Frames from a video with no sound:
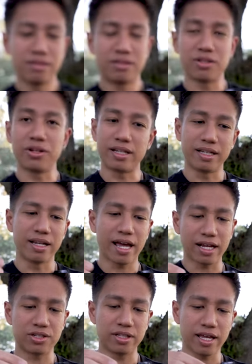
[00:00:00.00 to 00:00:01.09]
so you can
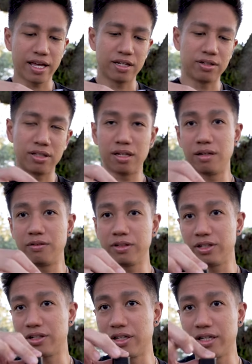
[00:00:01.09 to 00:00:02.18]
actually handle all
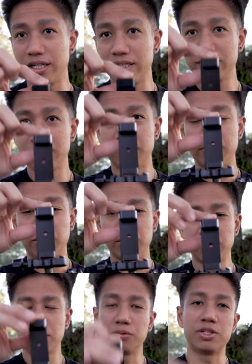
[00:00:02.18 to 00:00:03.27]
your
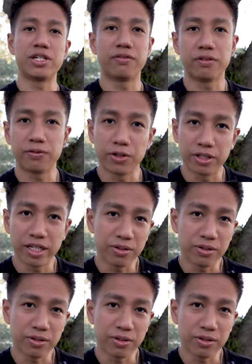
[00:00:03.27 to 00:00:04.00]
phone, whichever phone that